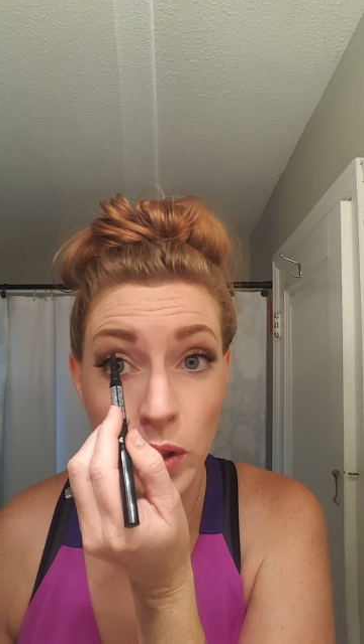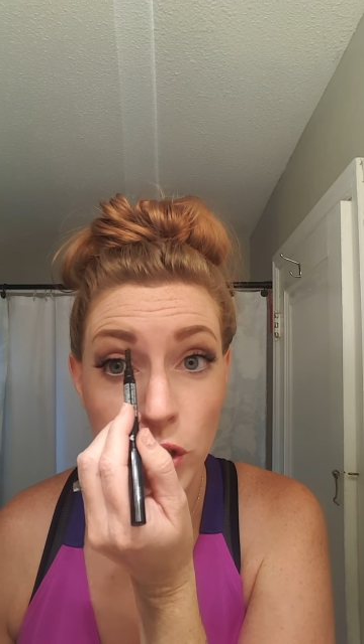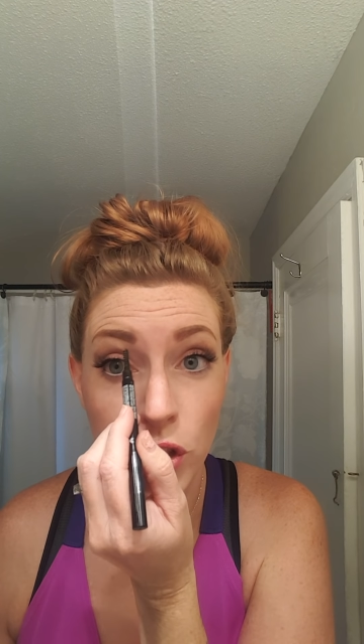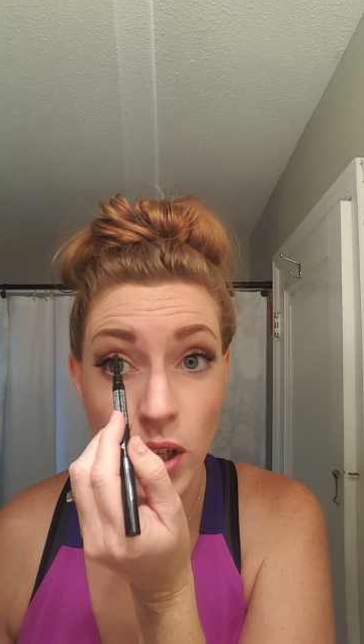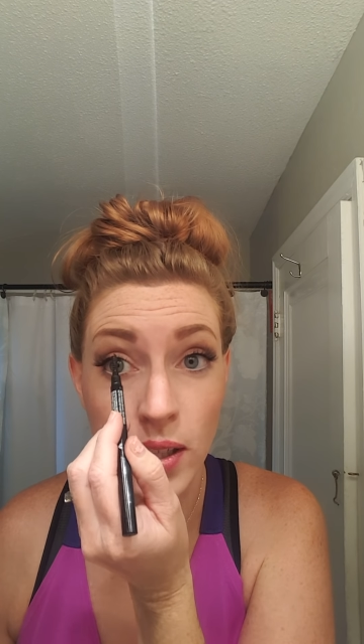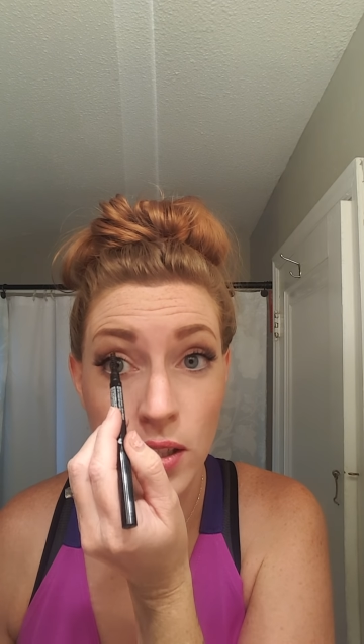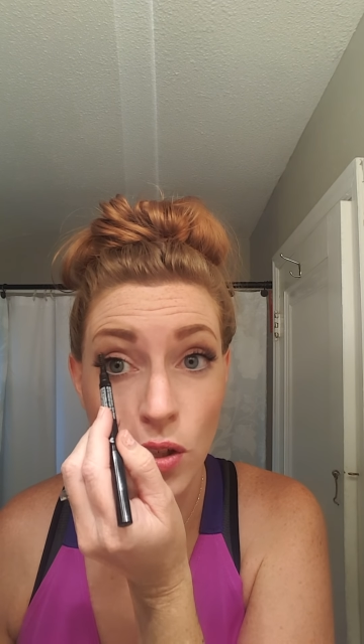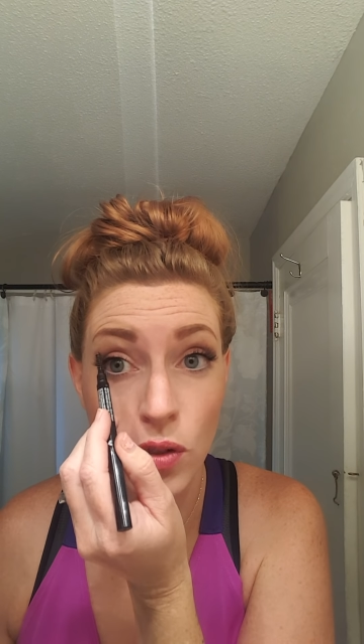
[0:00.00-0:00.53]
with
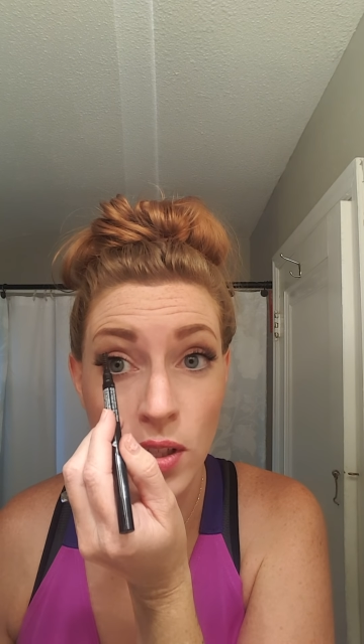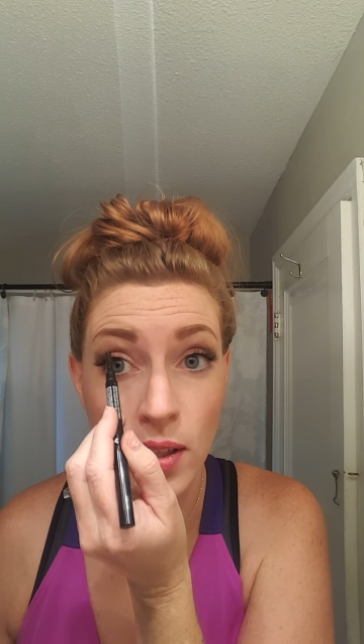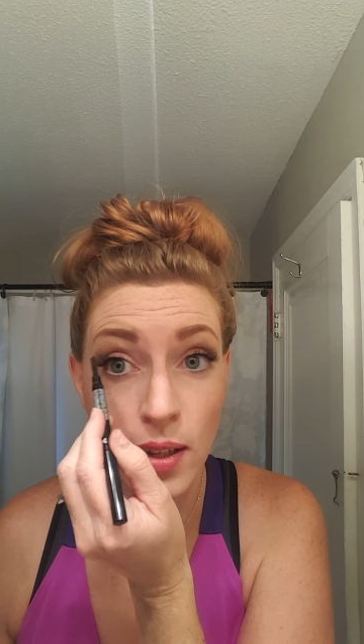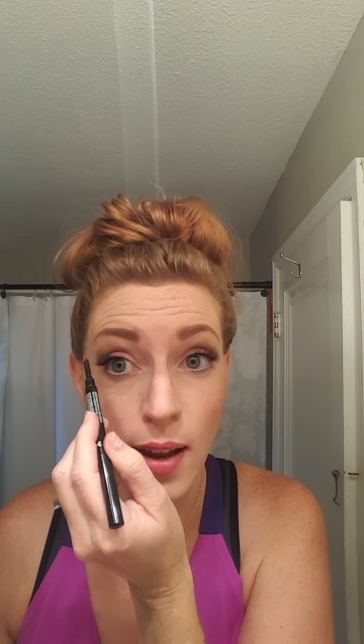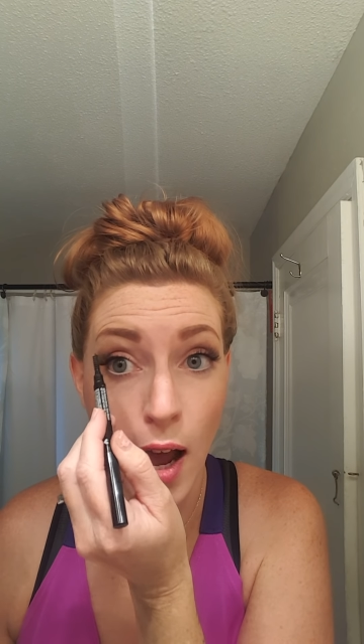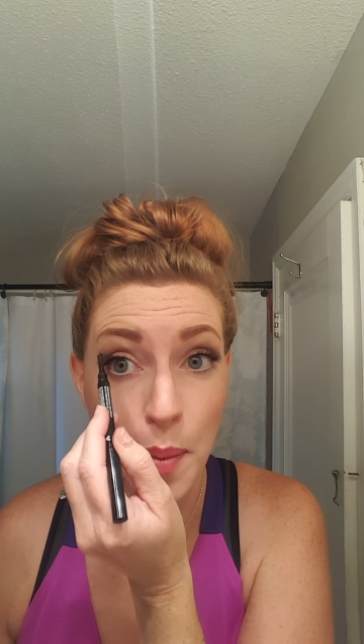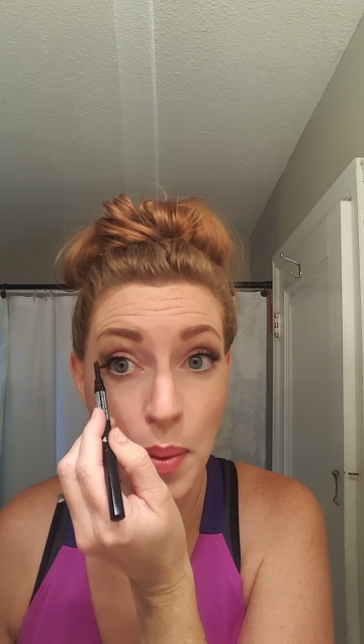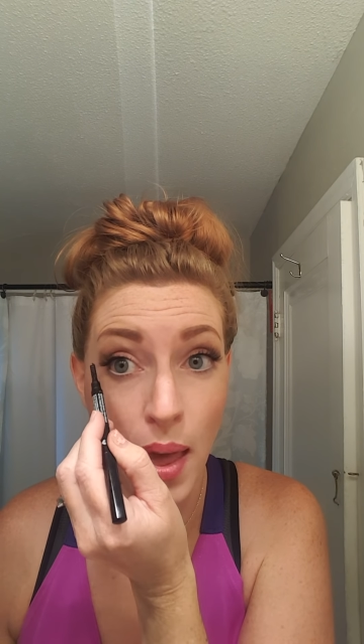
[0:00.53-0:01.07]
just using the
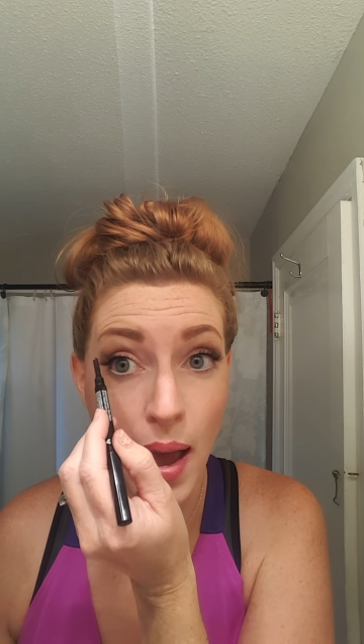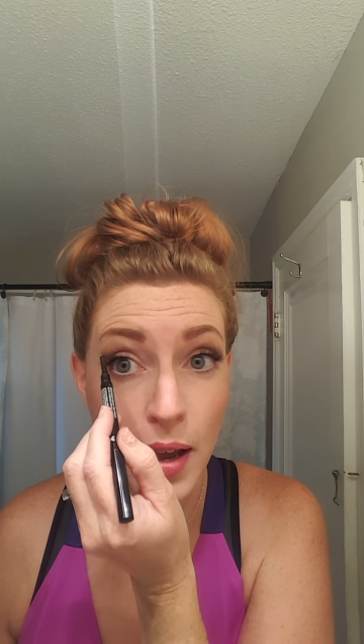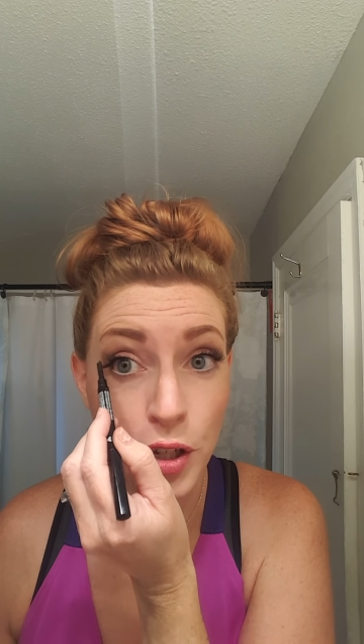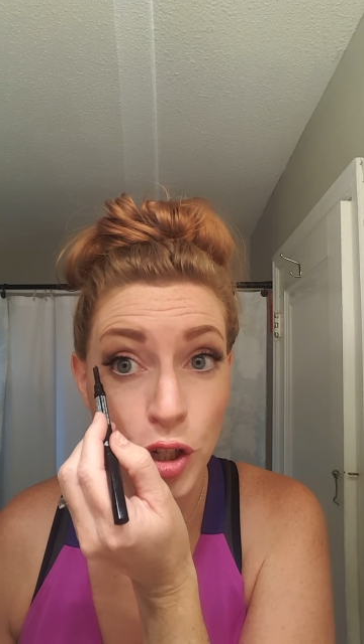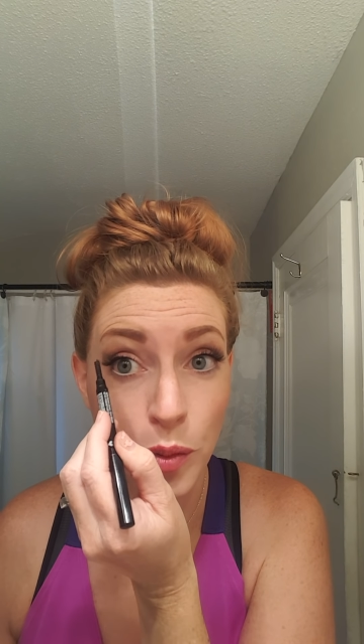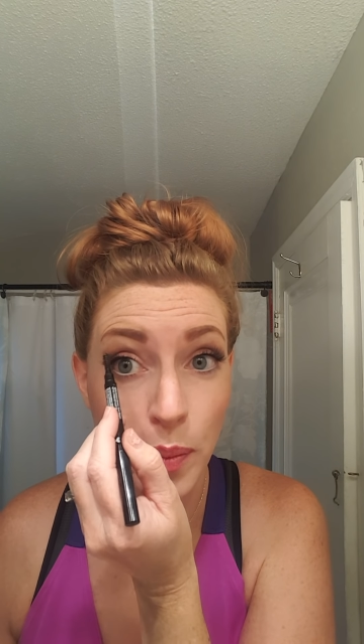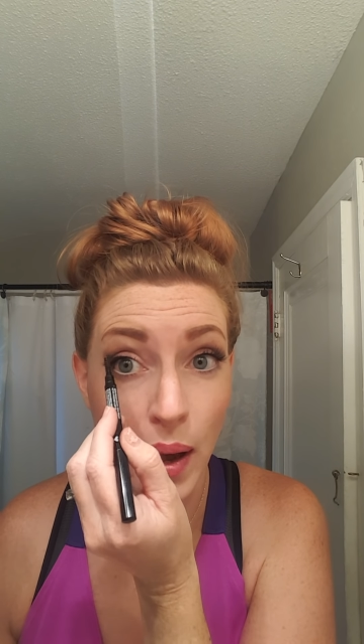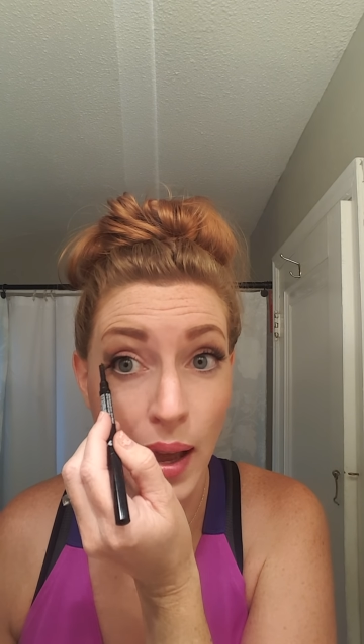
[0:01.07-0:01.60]
top
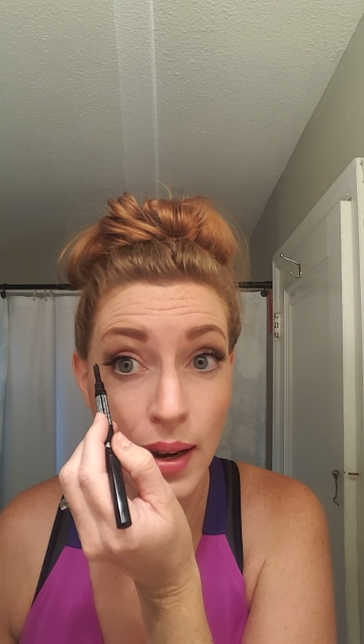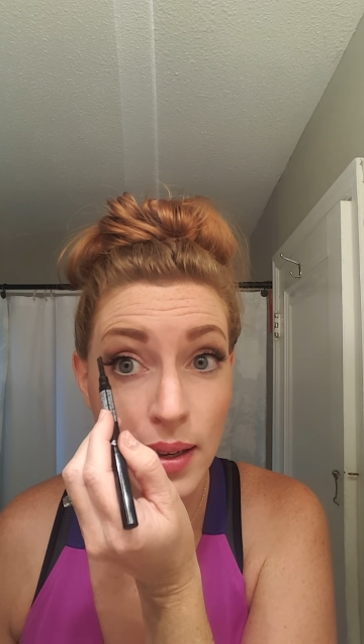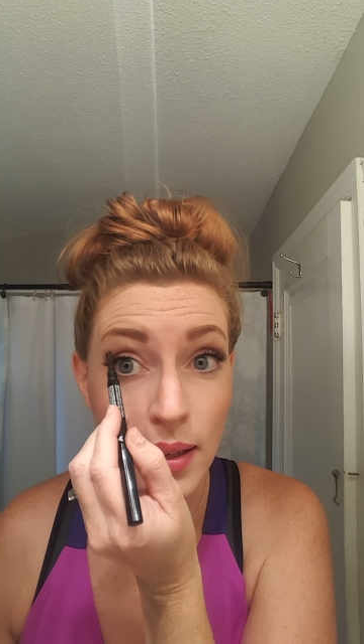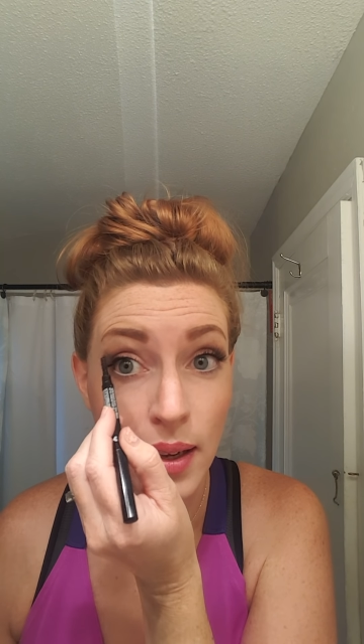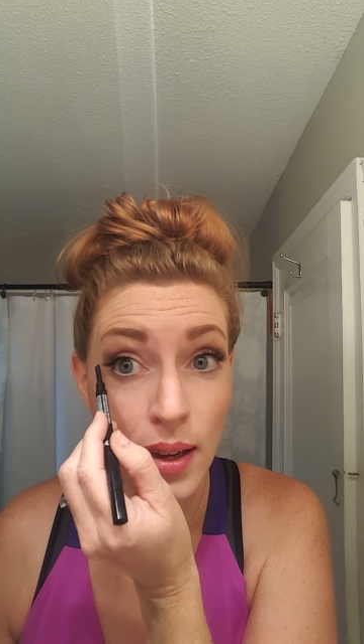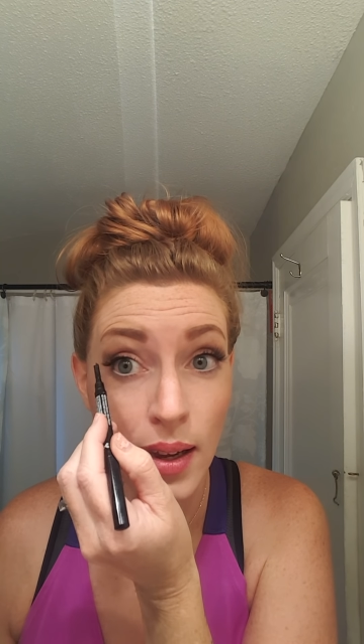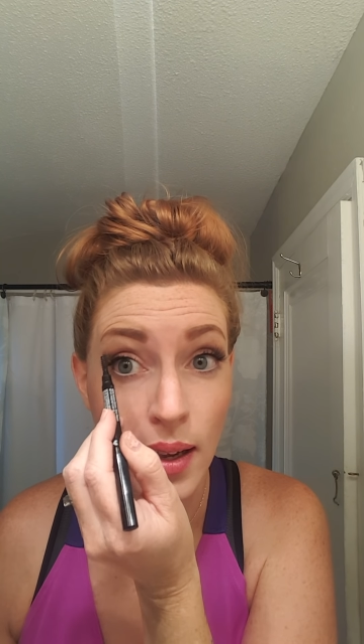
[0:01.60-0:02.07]
lash, but